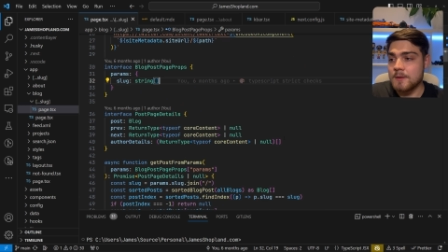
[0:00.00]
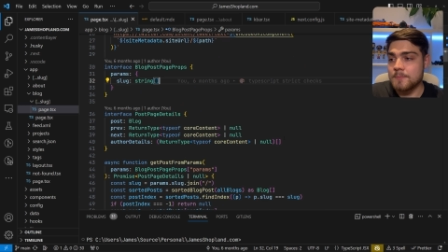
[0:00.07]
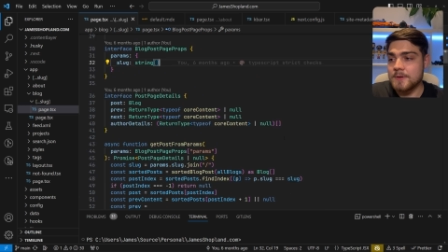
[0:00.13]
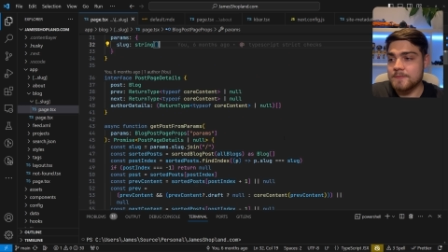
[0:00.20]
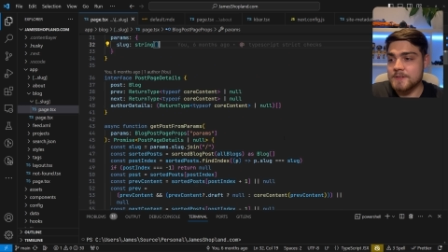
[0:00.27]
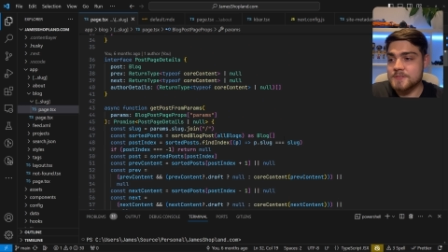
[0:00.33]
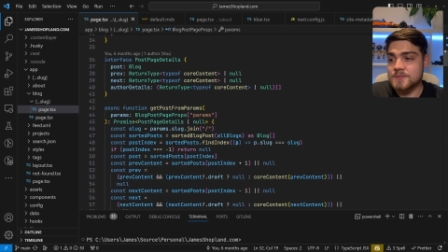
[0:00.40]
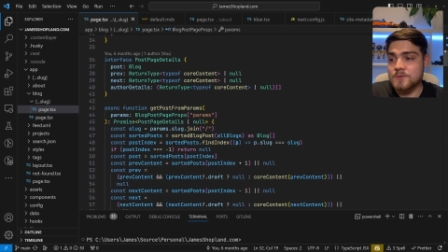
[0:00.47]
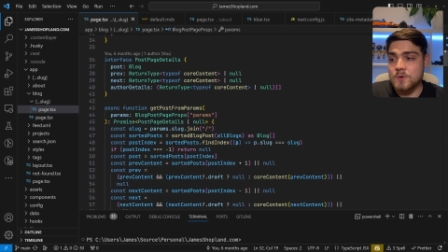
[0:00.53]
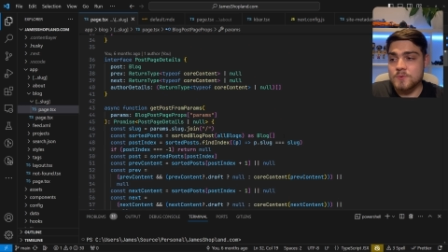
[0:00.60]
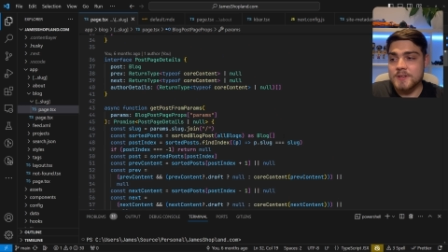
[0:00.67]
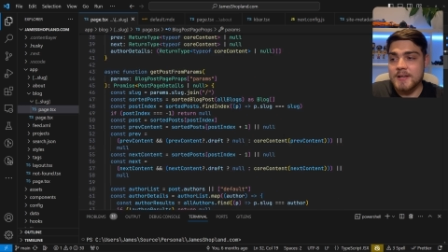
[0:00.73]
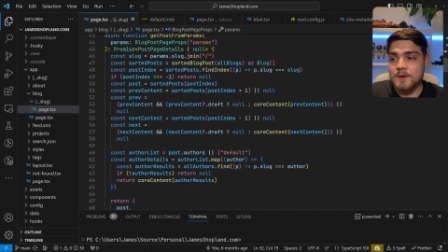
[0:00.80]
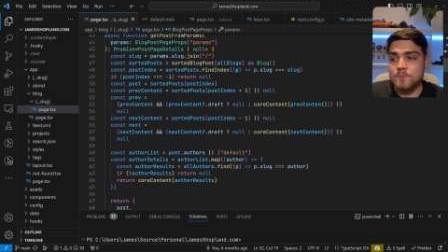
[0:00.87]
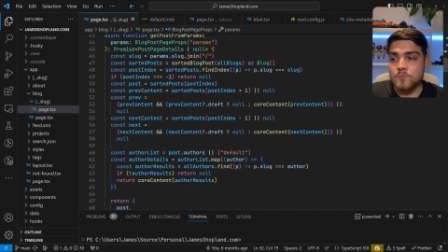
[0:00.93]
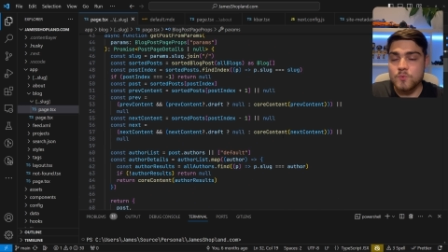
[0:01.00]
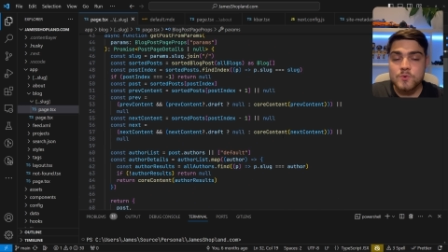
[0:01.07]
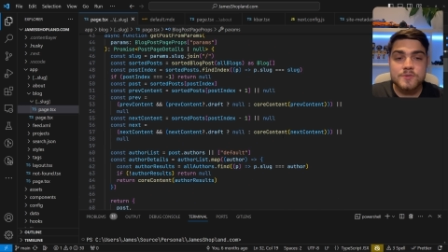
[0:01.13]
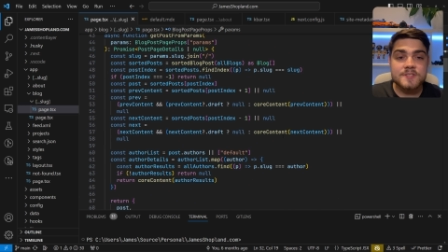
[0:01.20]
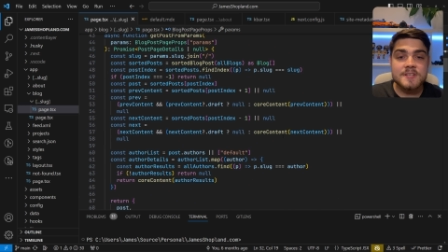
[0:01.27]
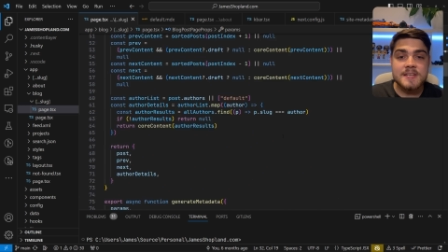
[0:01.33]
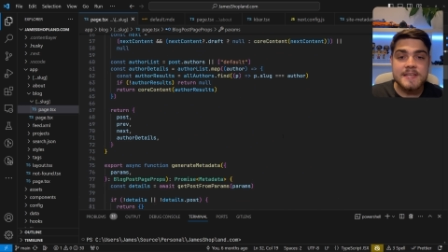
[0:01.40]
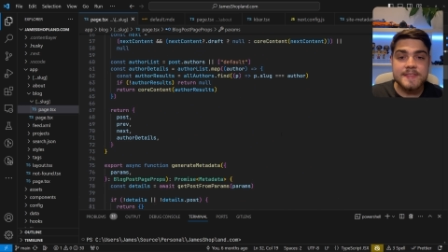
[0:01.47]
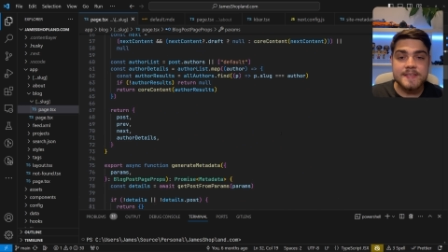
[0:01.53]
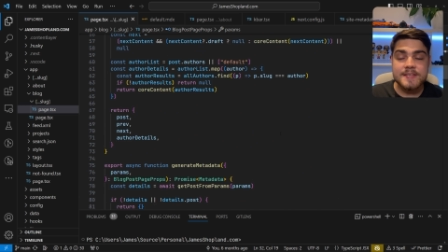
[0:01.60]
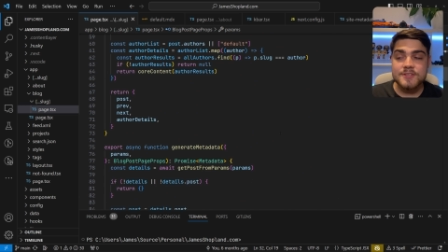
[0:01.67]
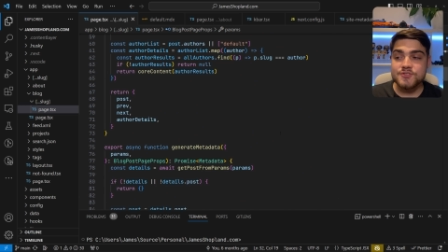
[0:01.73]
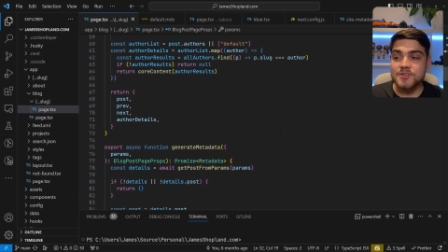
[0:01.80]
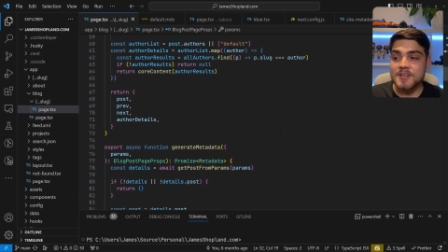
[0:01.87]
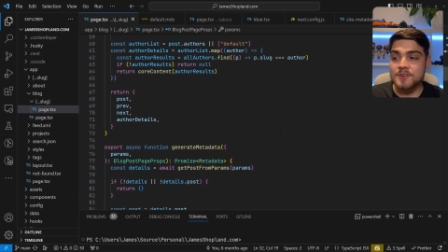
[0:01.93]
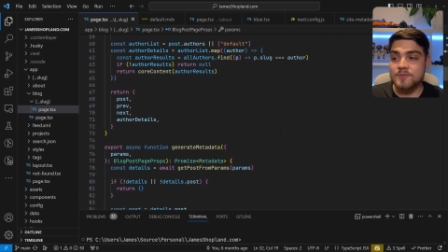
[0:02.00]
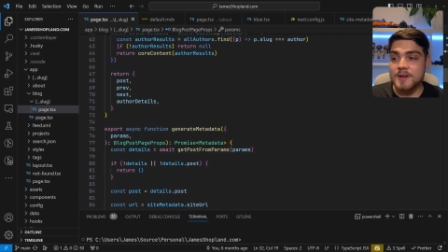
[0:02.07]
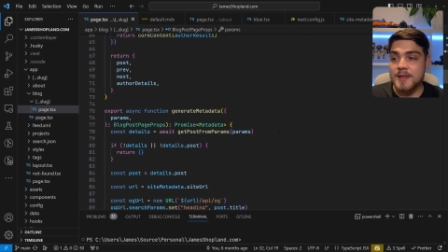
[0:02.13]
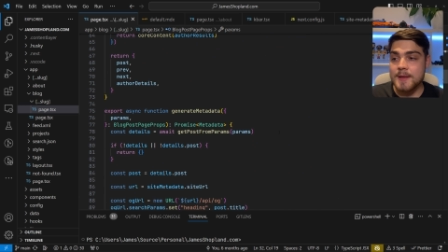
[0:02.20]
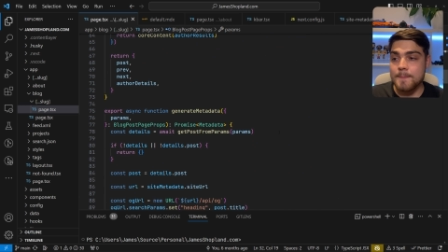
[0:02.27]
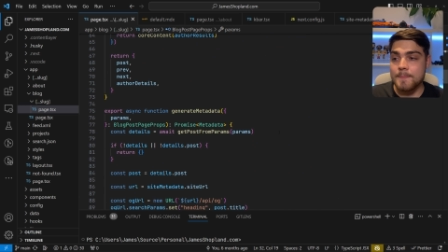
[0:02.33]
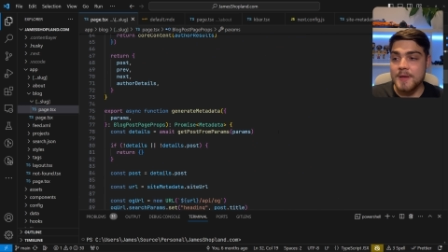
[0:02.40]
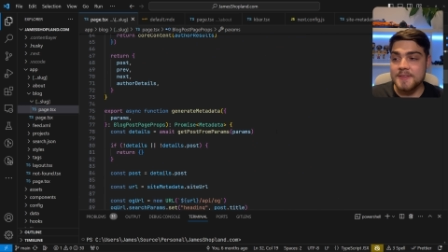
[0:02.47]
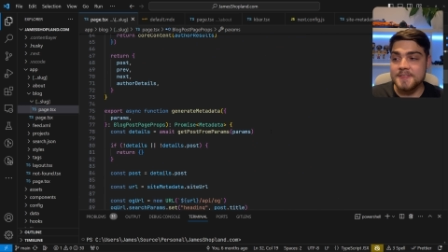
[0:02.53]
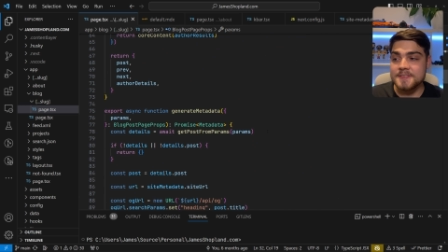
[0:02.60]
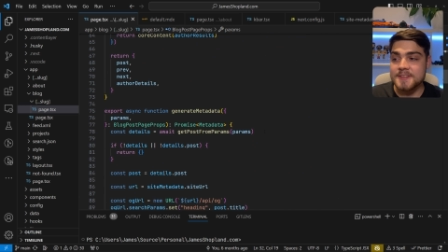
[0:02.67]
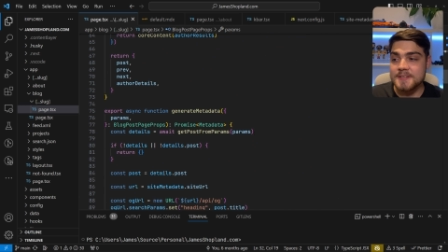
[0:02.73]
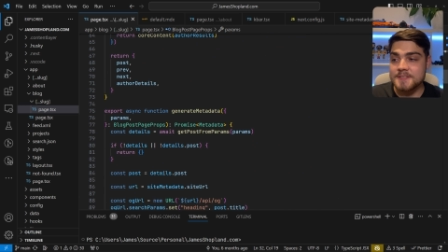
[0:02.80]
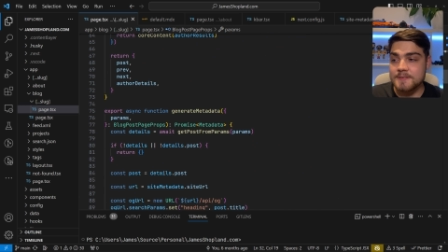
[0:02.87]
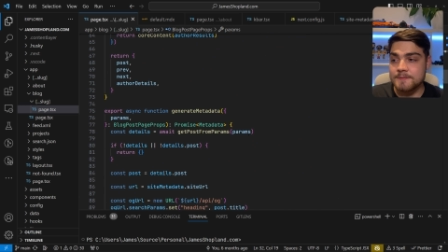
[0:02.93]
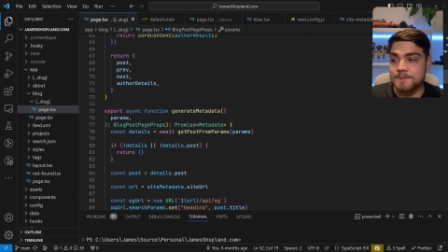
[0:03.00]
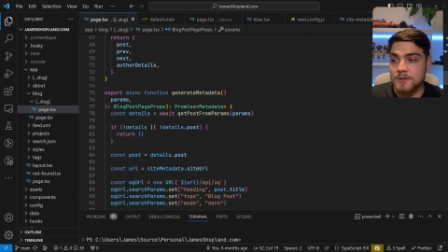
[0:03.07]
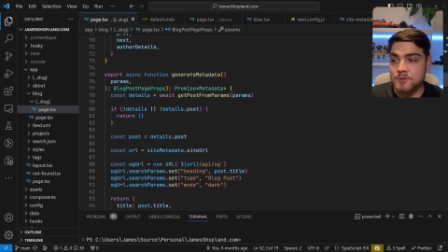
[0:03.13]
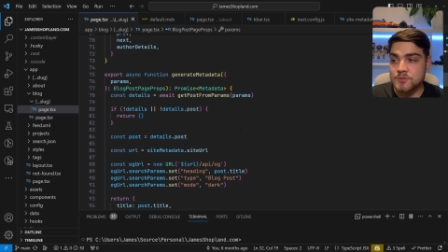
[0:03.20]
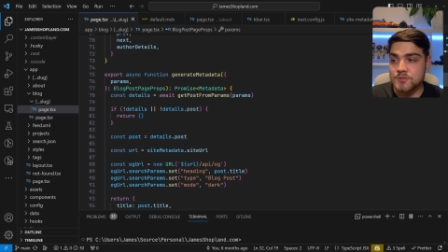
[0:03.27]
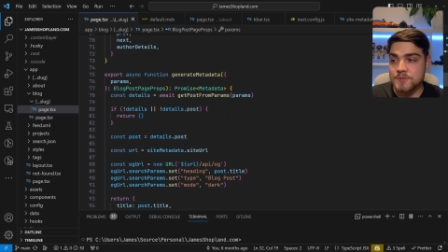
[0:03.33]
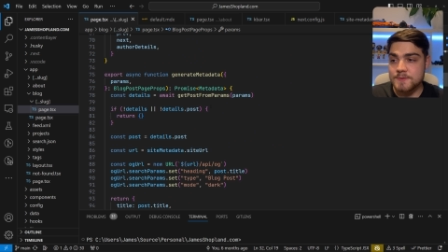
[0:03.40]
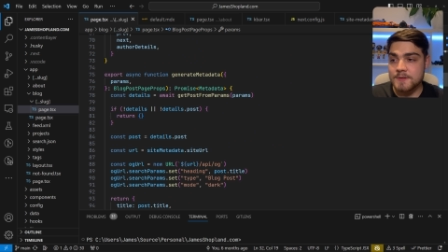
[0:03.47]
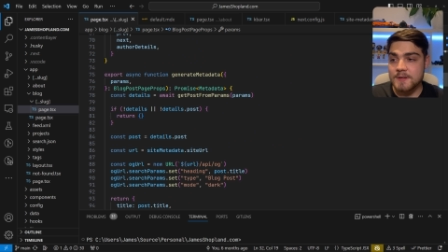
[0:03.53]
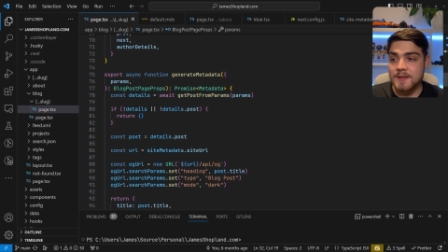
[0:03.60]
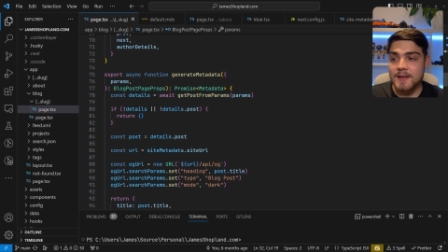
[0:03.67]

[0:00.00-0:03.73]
If I scroll down, we'll see the generate metadata function,